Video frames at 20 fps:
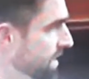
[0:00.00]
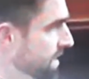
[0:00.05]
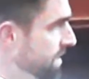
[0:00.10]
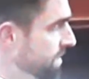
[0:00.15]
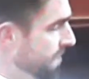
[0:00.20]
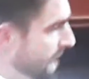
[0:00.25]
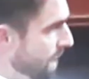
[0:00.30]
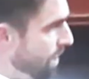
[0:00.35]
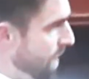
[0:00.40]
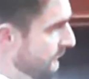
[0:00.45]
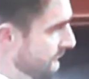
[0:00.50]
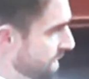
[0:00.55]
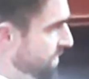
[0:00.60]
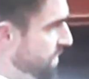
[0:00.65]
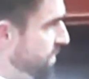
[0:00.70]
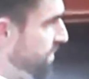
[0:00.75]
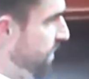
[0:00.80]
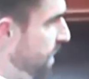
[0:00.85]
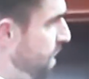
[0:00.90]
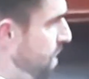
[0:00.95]
by way of
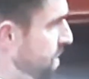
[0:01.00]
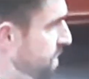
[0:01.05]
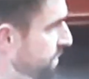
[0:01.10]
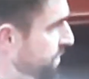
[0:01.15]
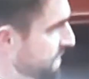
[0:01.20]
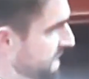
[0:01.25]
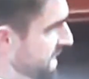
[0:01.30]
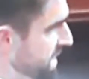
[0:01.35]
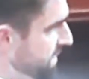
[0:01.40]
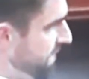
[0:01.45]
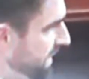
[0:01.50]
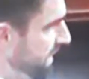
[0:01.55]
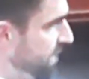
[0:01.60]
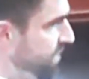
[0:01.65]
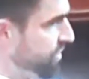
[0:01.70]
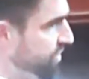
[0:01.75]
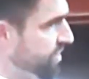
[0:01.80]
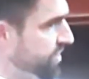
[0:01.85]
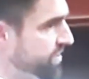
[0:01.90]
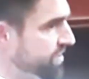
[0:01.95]
your vote of being
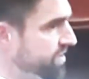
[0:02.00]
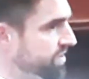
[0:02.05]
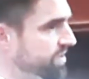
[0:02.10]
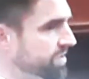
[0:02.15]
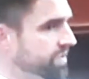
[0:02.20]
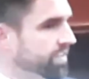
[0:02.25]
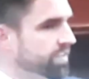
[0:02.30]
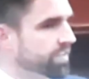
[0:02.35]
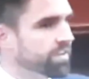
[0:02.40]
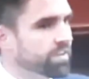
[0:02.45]
malicious